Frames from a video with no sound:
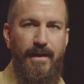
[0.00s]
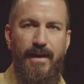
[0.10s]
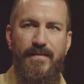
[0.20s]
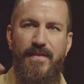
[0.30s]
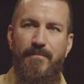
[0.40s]

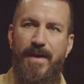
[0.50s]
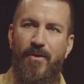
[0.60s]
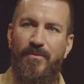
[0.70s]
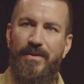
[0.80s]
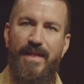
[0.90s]
And then the
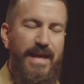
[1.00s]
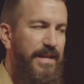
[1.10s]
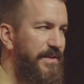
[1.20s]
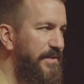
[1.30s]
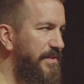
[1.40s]
mountain then
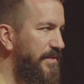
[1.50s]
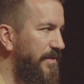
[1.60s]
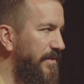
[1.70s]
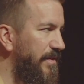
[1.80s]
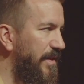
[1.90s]
is,
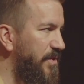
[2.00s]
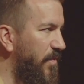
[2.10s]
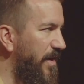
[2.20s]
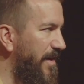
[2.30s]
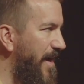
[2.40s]
is
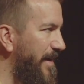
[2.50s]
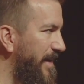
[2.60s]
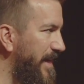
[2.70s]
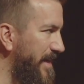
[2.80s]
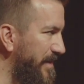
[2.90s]
where God
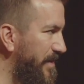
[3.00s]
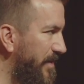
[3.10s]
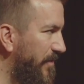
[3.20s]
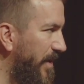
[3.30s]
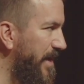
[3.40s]
is,
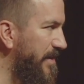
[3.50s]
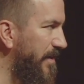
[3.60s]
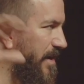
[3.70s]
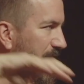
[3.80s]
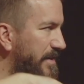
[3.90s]
right, in
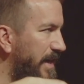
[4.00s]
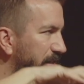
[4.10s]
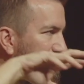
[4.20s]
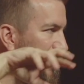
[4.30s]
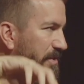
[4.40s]
the
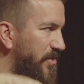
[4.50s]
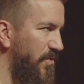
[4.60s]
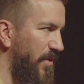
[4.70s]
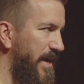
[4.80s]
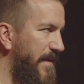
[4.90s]
context of this
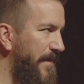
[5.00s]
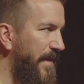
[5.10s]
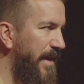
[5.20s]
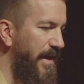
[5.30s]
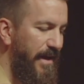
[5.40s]
story.
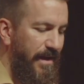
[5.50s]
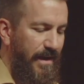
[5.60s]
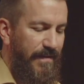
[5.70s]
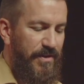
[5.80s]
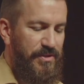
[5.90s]

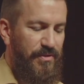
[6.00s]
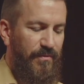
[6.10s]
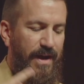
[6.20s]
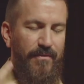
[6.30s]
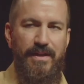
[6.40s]
And they're
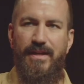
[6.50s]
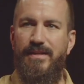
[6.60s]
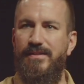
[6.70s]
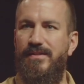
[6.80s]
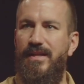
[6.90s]
surrounded
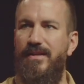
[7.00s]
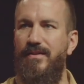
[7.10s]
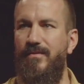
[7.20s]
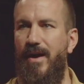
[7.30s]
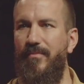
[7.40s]
as
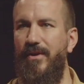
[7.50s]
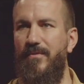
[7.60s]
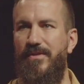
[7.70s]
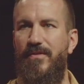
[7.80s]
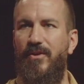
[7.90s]
they operate
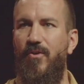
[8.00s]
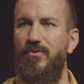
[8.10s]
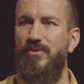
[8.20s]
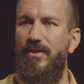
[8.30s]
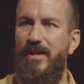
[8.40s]
within the
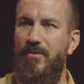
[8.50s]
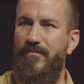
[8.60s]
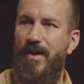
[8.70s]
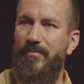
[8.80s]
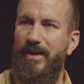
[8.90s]
culture that they would
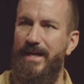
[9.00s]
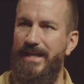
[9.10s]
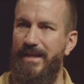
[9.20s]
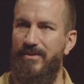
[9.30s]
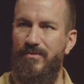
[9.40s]
have
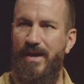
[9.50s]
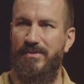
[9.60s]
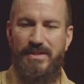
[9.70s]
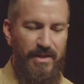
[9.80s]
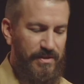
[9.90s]
operated in
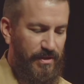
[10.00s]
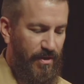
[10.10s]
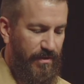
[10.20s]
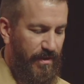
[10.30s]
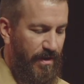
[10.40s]
2,000 years
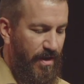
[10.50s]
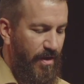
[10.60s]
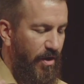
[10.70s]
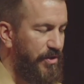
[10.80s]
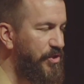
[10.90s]
ago. There
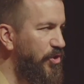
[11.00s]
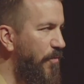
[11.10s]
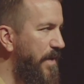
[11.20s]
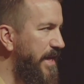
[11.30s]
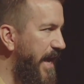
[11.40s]
are
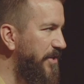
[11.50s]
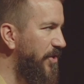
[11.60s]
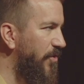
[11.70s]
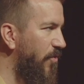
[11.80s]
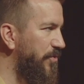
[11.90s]
so many
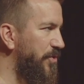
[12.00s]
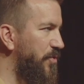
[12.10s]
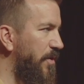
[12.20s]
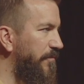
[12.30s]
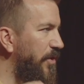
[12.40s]
ancient cultures
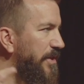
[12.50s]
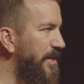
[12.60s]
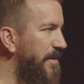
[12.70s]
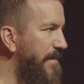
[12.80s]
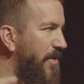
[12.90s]
who would have looked
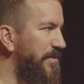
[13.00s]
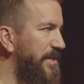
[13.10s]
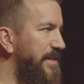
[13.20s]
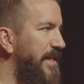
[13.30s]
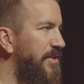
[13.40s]
to the
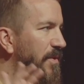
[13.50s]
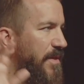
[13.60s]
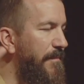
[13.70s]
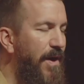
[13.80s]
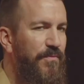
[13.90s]
mountains and said,
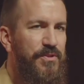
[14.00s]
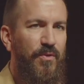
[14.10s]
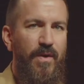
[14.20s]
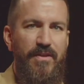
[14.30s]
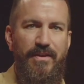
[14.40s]
The mountains
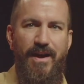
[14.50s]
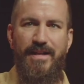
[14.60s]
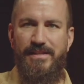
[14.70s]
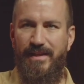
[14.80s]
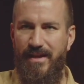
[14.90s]
are where the
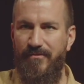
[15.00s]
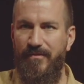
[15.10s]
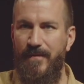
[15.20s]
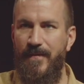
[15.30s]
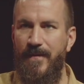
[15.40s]
gods
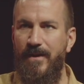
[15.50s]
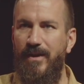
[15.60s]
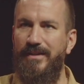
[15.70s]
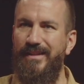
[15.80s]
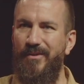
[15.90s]
live.
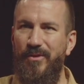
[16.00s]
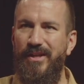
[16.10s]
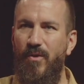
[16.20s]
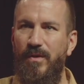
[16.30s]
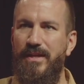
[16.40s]
Right, that they
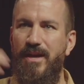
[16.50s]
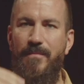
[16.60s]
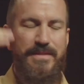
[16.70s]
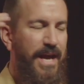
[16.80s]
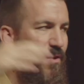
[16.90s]
really only
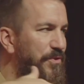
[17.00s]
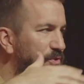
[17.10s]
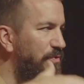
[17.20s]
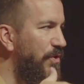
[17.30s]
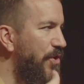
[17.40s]
come down
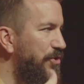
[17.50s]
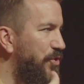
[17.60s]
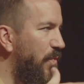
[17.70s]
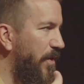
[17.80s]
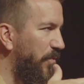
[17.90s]
to,
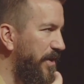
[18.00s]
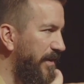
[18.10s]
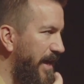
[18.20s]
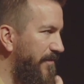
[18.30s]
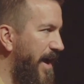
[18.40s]
to where real
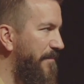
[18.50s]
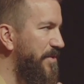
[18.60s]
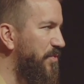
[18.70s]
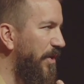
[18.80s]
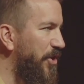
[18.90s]
life
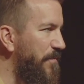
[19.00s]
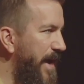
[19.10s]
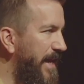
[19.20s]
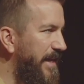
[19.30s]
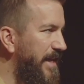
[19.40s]
happens, where
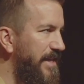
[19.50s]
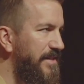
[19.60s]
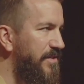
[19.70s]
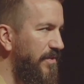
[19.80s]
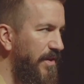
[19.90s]
humanity
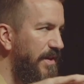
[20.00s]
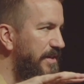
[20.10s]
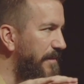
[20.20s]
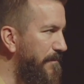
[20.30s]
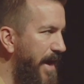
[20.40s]
is, to,
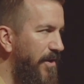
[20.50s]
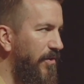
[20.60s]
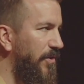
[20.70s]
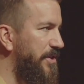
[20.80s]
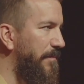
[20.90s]
to
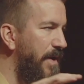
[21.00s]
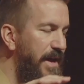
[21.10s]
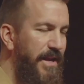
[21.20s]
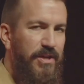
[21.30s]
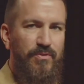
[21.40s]
meddle or to
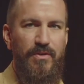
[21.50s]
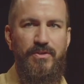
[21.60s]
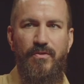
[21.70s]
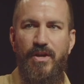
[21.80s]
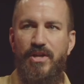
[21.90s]
punish or
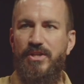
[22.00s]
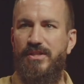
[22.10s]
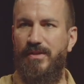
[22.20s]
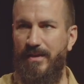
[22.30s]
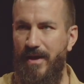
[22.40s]
to just
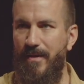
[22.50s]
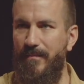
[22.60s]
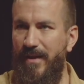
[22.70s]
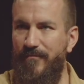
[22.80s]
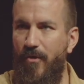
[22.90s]
to like
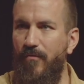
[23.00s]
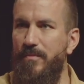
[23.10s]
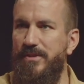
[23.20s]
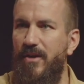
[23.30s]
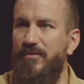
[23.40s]
involve
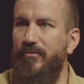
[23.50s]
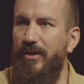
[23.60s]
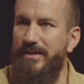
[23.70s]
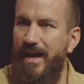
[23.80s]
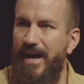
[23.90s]
themselves
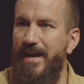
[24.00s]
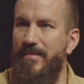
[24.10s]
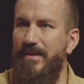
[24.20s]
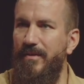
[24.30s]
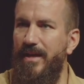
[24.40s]
for a
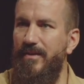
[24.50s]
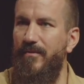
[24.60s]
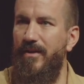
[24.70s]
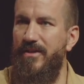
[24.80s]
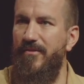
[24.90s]
time in the, in
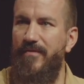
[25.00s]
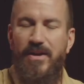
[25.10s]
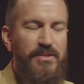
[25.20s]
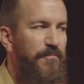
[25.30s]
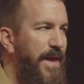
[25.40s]
the, the
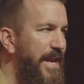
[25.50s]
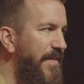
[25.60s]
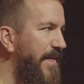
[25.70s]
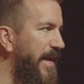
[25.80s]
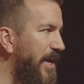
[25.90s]
affairs of men,
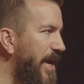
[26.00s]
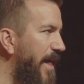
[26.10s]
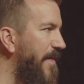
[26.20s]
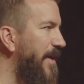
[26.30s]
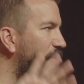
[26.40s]
and then, they, and
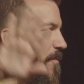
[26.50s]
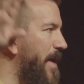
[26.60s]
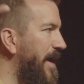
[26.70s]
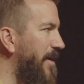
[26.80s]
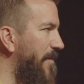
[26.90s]
then they go
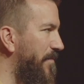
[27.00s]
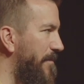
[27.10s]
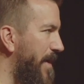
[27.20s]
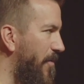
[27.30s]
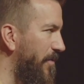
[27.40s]
back up
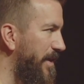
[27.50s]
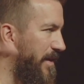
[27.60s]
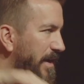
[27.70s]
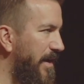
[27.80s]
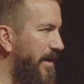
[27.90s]
the mountain
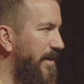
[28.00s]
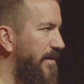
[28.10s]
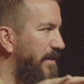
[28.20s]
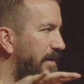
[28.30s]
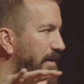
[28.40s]
and,
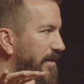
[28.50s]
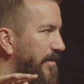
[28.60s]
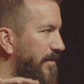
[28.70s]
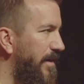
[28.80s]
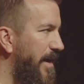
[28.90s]

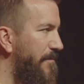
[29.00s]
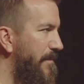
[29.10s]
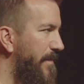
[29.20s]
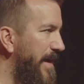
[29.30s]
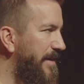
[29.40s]

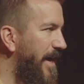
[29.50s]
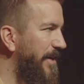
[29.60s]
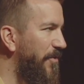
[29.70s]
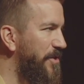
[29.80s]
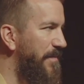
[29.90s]
and
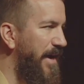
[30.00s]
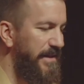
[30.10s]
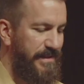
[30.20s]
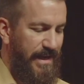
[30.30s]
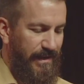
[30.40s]
mankind goes about
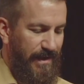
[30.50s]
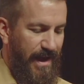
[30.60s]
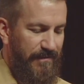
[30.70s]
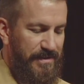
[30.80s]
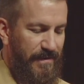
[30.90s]
its daily
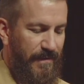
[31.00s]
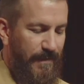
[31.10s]
lives.